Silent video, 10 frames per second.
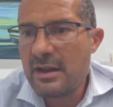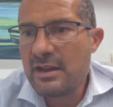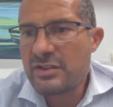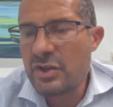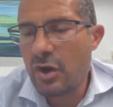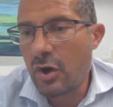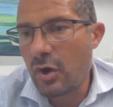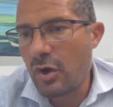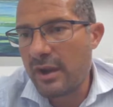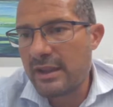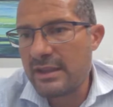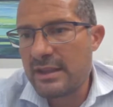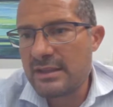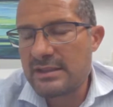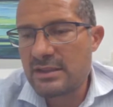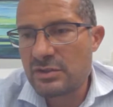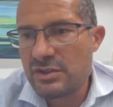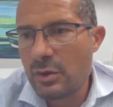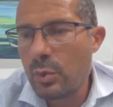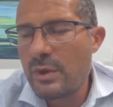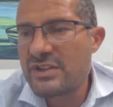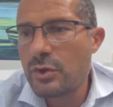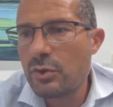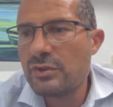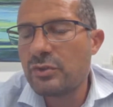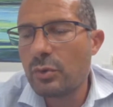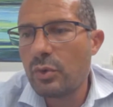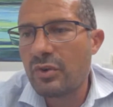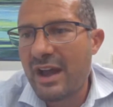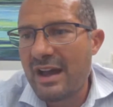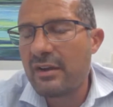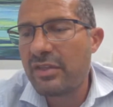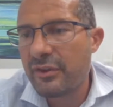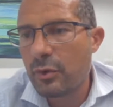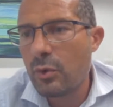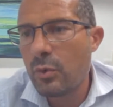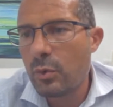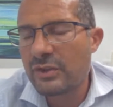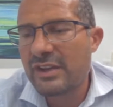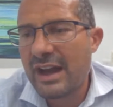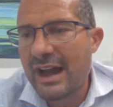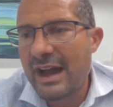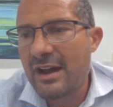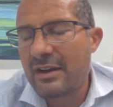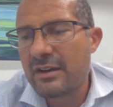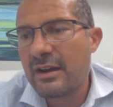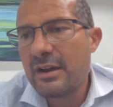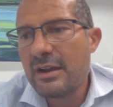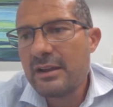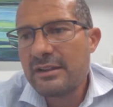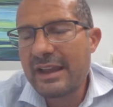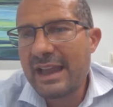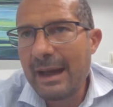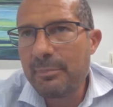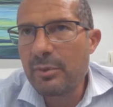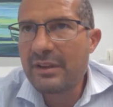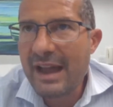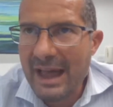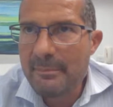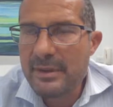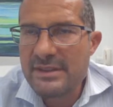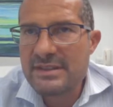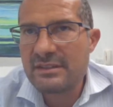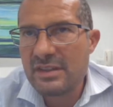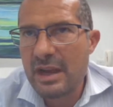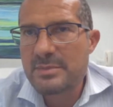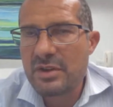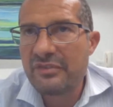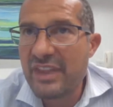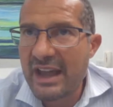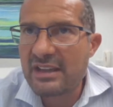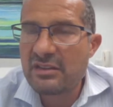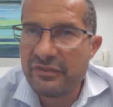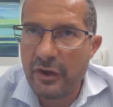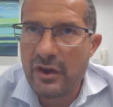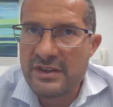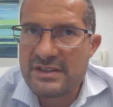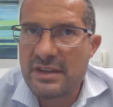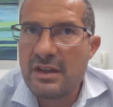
So it's always good to run through what are the couple habits in terms of diet first,